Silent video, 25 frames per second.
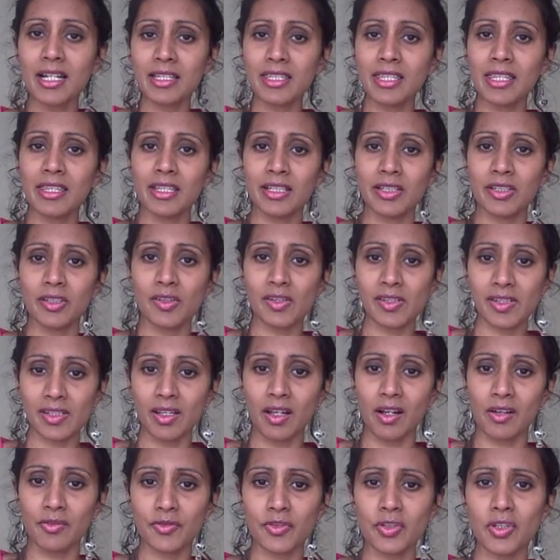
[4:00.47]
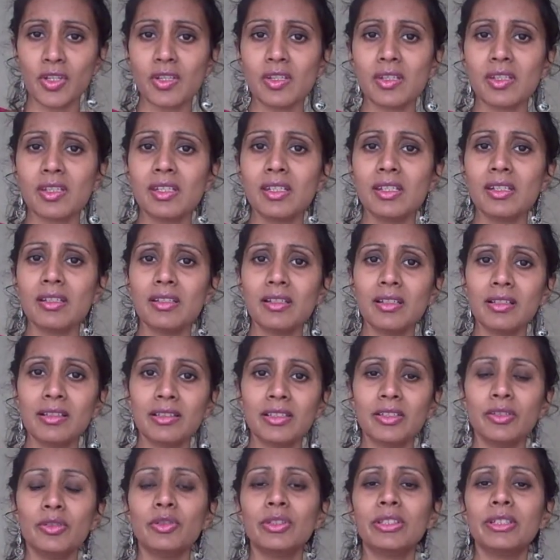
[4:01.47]
other than yourself, just to
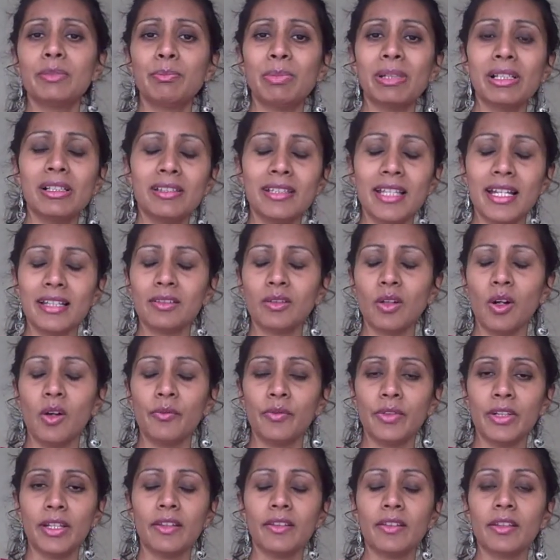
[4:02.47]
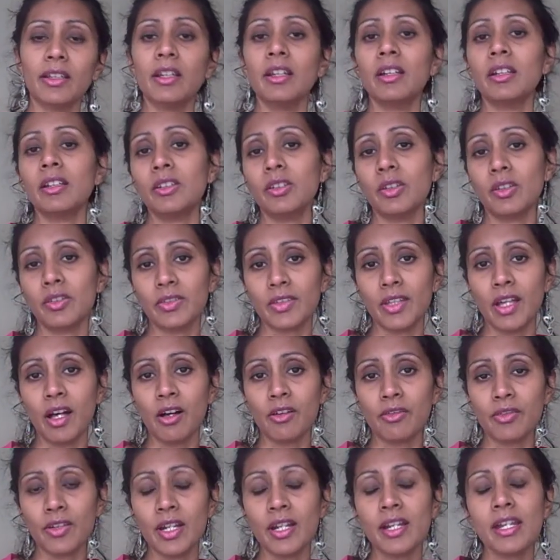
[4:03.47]
you build that confidence
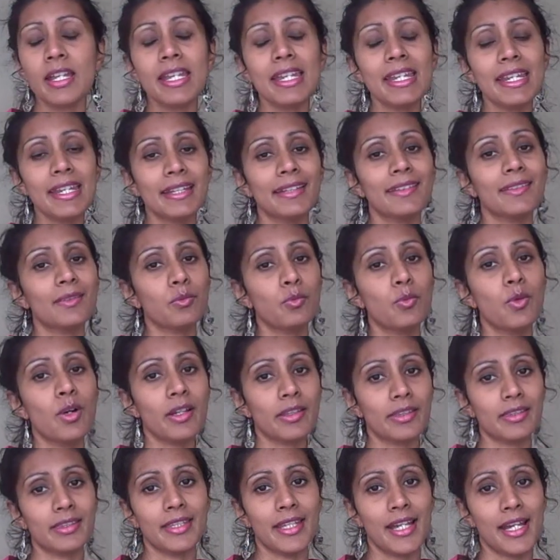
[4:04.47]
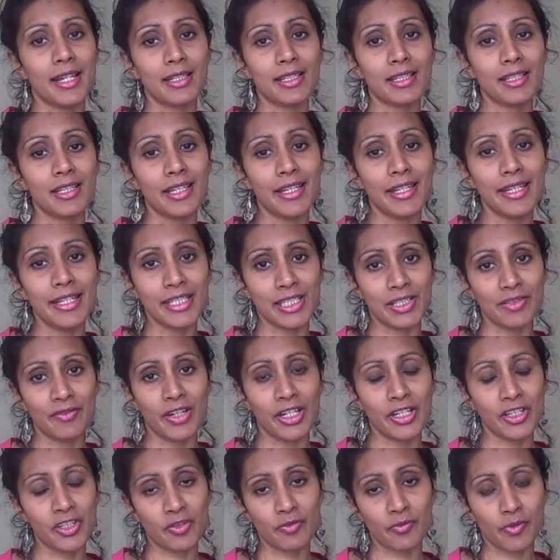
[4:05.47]
yourself. It's worth that
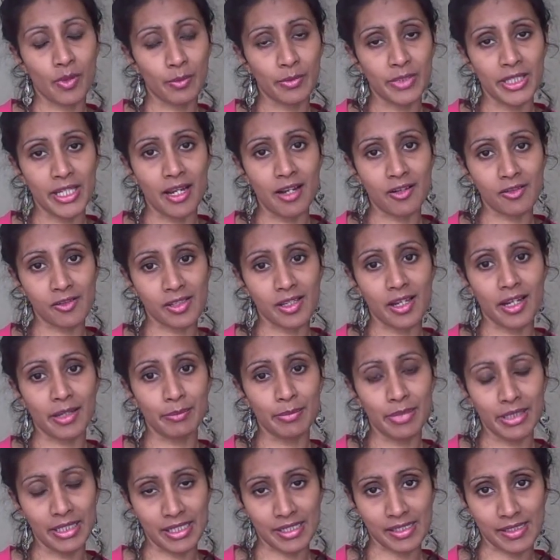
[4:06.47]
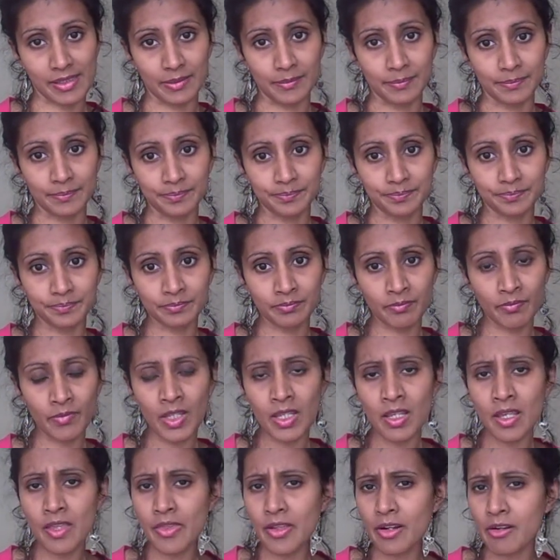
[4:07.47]
intervention from the outside person.
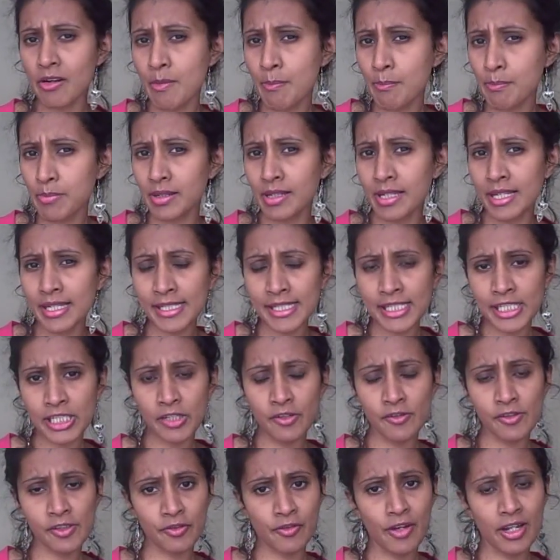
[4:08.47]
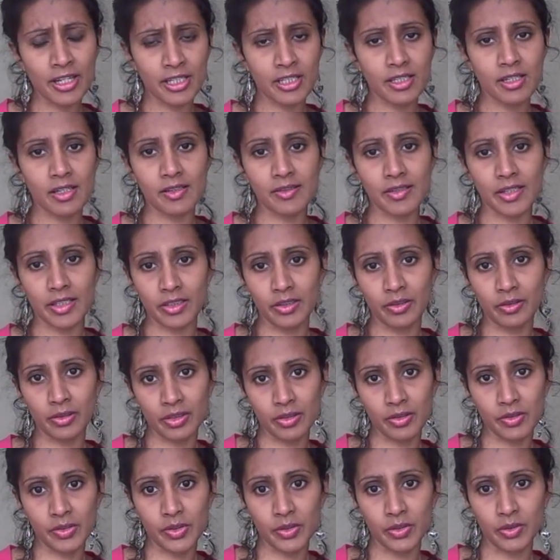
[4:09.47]
There are plenty of strategies that you
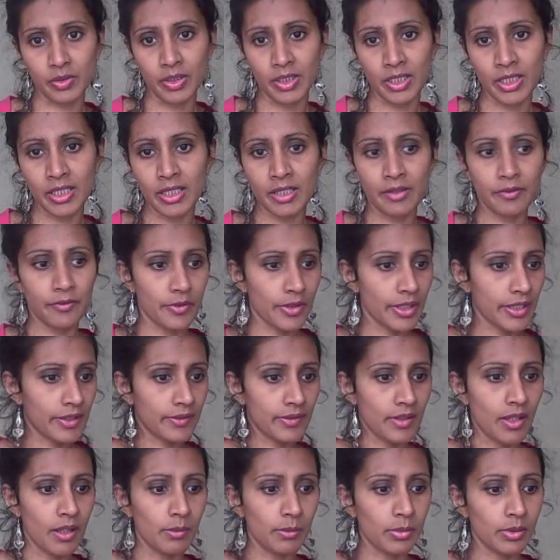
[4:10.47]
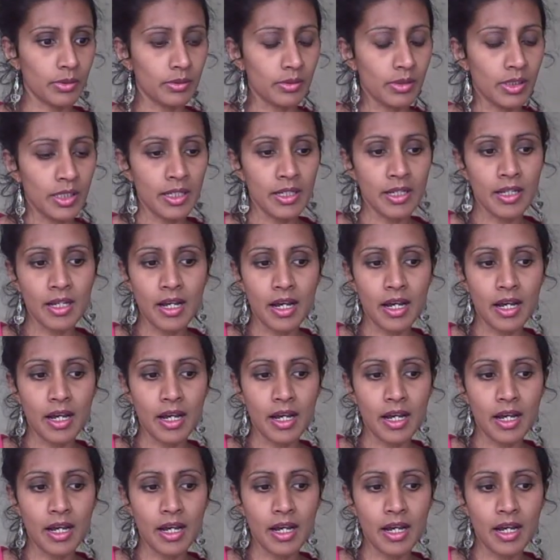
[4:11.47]
can do. For example,